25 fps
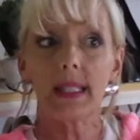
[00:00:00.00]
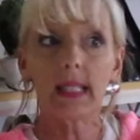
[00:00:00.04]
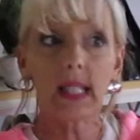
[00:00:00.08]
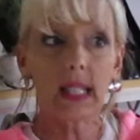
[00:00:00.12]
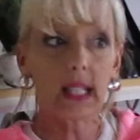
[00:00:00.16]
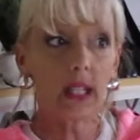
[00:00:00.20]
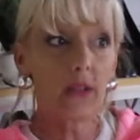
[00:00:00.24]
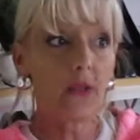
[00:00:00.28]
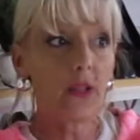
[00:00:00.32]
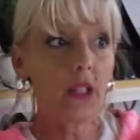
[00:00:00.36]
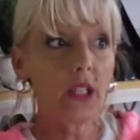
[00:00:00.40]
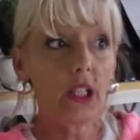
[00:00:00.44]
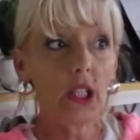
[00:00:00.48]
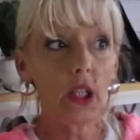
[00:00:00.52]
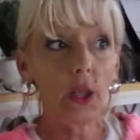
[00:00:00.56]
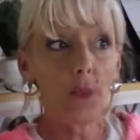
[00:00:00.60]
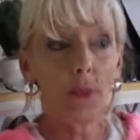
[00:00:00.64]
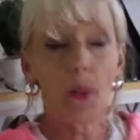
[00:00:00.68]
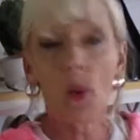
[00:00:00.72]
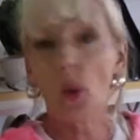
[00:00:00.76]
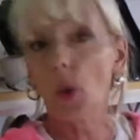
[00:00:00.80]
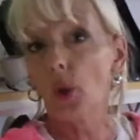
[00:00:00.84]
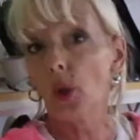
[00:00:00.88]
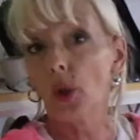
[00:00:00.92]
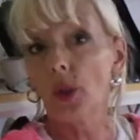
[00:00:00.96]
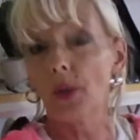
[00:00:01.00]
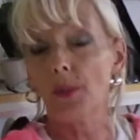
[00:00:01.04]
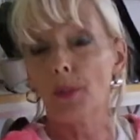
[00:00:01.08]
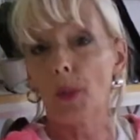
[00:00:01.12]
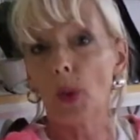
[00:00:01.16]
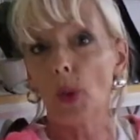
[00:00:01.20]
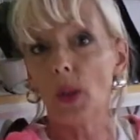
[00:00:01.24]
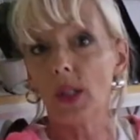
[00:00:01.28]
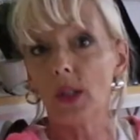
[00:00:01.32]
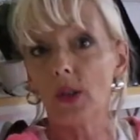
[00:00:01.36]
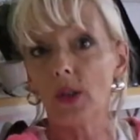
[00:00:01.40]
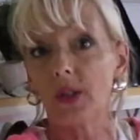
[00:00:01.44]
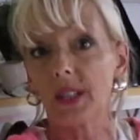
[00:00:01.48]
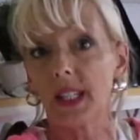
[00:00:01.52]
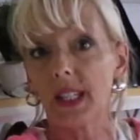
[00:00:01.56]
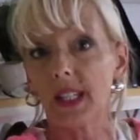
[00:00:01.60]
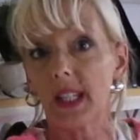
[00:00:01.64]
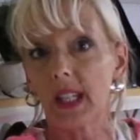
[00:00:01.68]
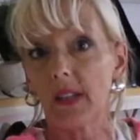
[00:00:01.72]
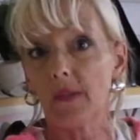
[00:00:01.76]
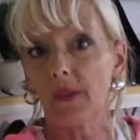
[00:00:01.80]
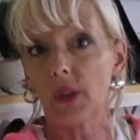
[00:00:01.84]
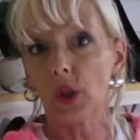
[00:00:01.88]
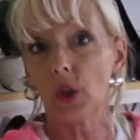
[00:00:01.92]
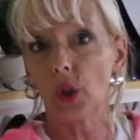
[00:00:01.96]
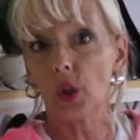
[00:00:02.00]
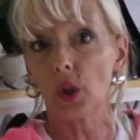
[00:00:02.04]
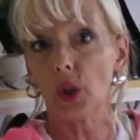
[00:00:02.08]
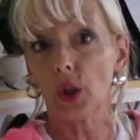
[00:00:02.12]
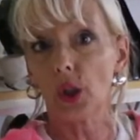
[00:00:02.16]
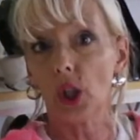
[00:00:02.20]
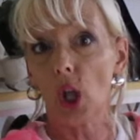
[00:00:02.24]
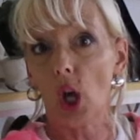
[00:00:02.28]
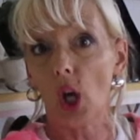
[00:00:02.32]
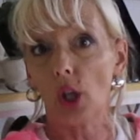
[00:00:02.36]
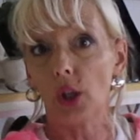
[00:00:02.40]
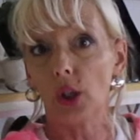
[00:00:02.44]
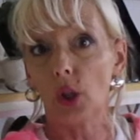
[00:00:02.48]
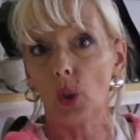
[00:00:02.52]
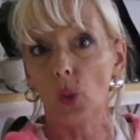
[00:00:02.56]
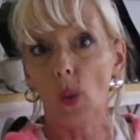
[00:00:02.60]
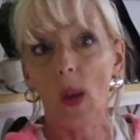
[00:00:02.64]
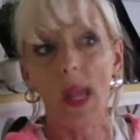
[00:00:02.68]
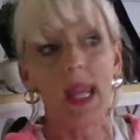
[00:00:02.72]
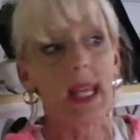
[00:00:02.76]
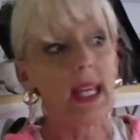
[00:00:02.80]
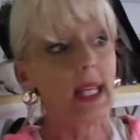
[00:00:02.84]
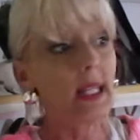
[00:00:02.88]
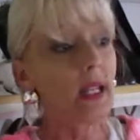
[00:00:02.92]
They give you little pointers that they've learned along the way.